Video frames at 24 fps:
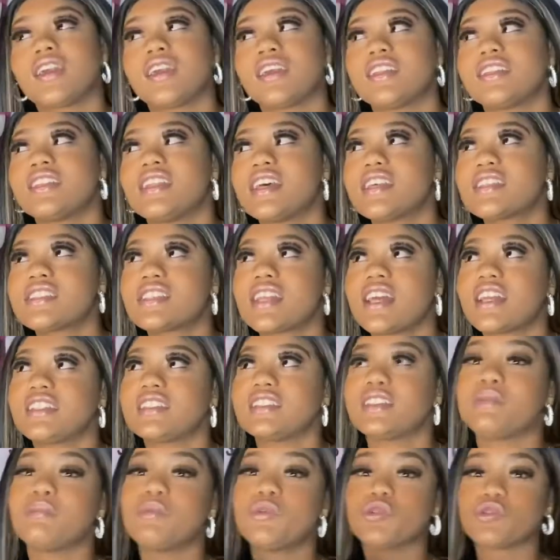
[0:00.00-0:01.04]
that's like
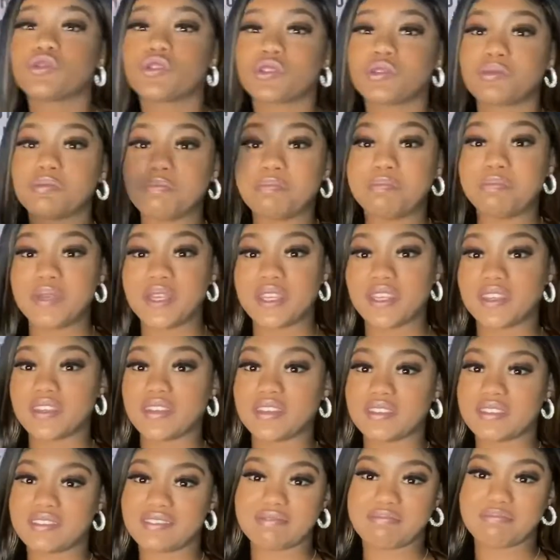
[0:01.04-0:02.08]
the most big
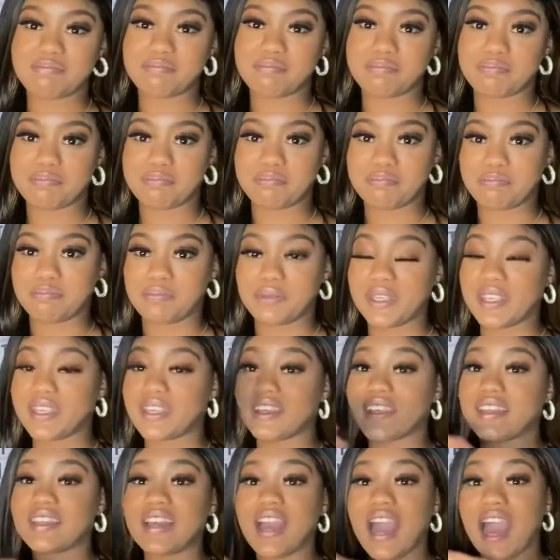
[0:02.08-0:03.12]

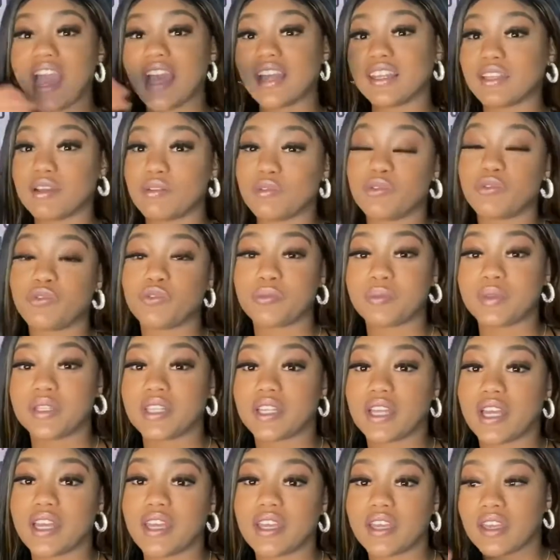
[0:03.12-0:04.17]
big high level thing. me
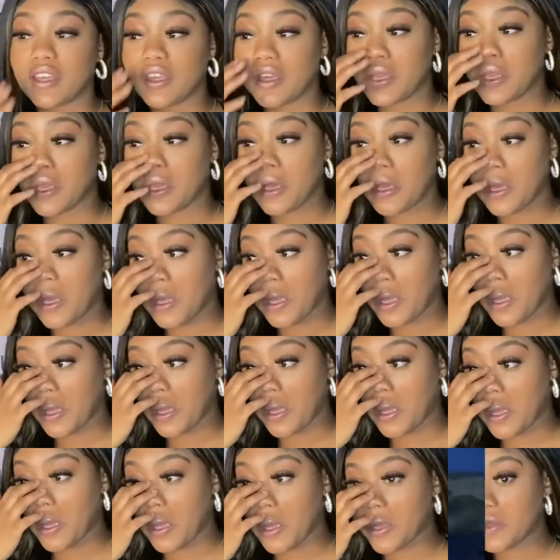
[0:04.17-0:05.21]

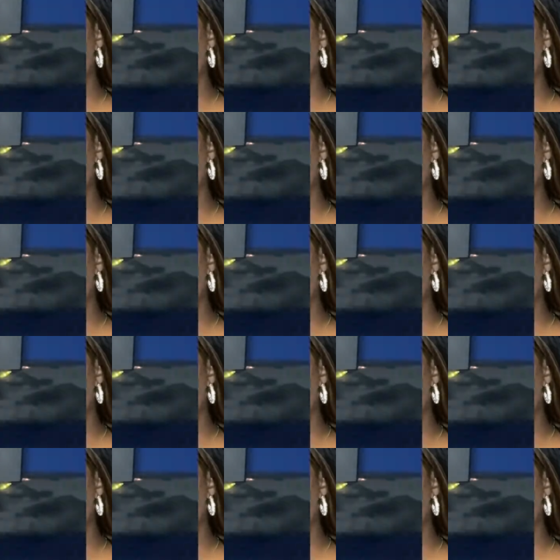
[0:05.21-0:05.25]
like i